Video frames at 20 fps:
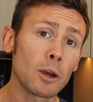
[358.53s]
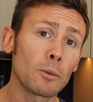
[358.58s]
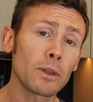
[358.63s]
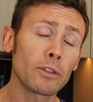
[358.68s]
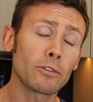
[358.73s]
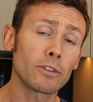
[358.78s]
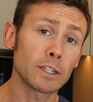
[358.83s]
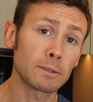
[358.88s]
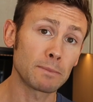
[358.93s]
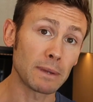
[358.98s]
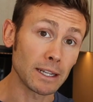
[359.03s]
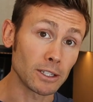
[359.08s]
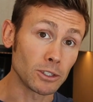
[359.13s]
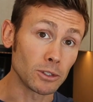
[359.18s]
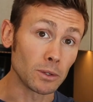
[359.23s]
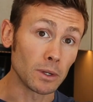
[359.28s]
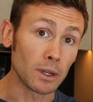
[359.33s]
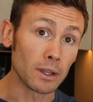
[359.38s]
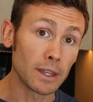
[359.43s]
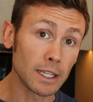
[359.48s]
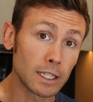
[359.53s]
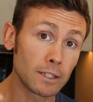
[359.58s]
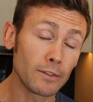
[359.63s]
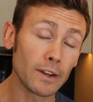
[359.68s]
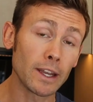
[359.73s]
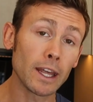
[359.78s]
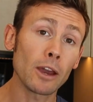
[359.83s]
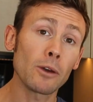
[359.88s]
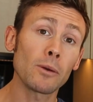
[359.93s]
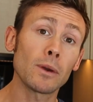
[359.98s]
With respect to this
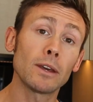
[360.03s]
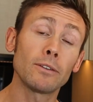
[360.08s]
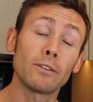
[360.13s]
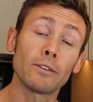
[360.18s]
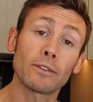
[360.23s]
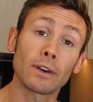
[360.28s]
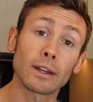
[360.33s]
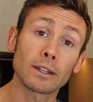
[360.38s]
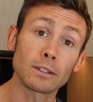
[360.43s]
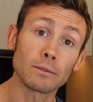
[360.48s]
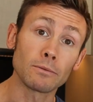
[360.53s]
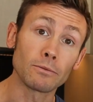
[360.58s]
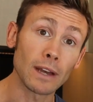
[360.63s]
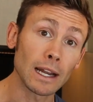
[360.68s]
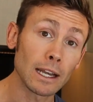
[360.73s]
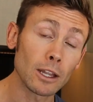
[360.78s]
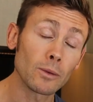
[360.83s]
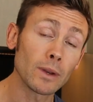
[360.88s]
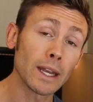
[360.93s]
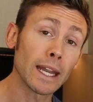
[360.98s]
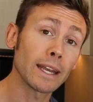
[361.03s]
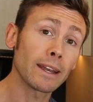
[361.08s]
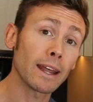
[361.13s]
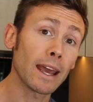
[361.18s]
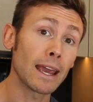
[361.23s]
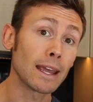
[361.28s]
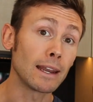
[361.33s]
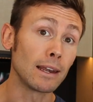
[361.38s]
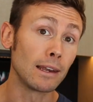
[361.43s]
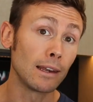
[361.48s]
video, if you found some value in it,
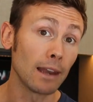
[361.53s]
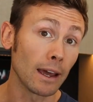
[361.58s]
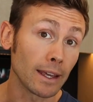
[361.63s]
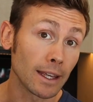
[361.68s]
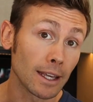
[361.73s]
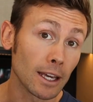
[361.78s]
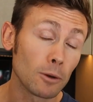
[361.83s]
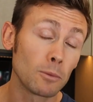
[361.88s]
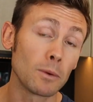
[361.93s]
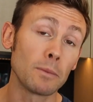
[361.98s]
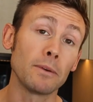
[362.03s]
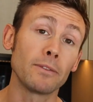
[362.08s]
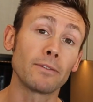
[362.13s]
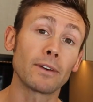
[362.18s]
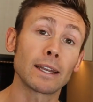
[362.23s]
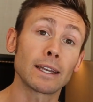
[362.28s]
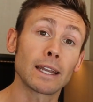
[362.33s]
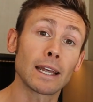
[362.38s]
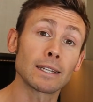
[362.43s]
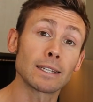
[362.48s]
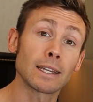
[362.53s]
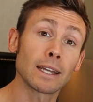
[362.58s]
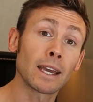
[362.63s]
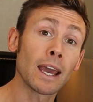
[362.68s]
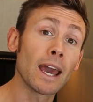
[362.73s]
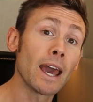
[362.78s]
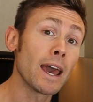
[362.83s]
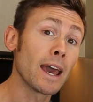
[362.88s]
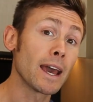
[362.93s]
a like would be fantastic.